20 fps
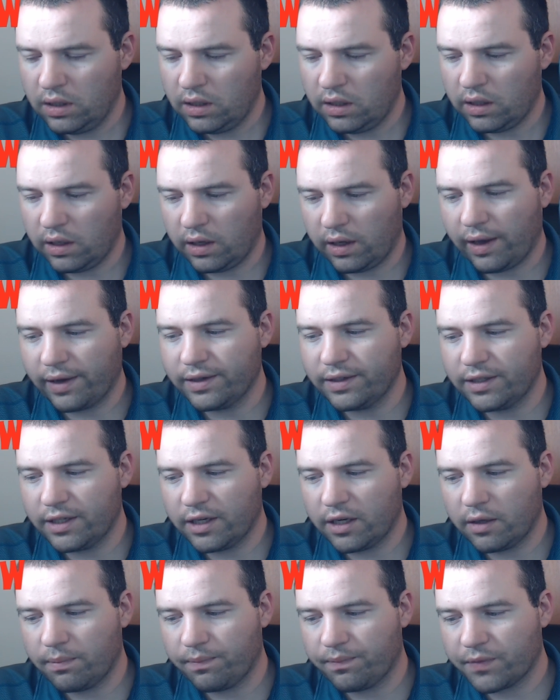And
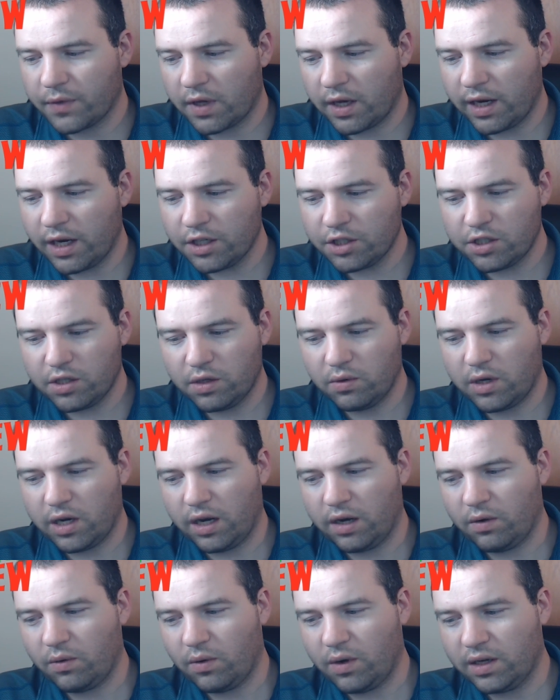um, I actually
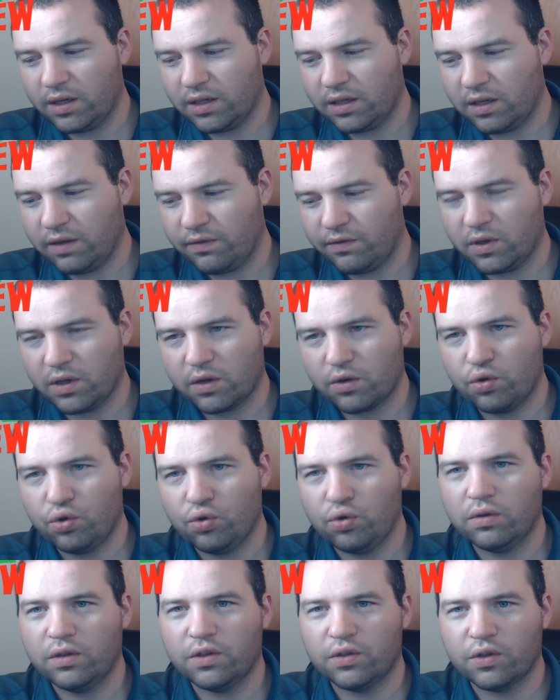kind of wanted to give you a
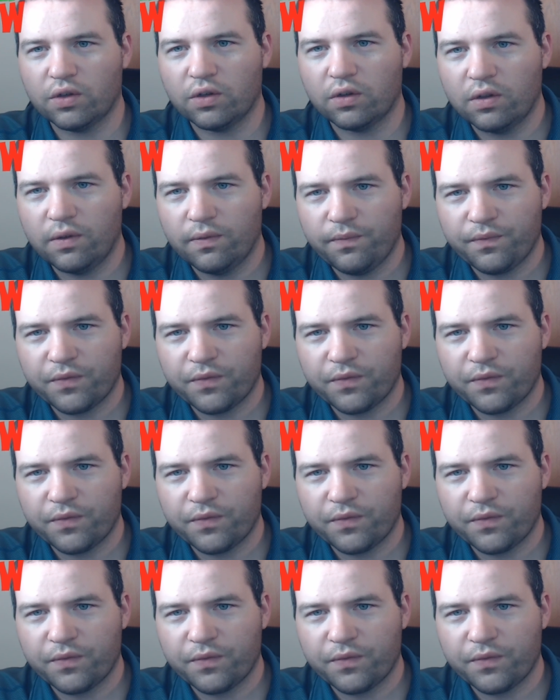cool little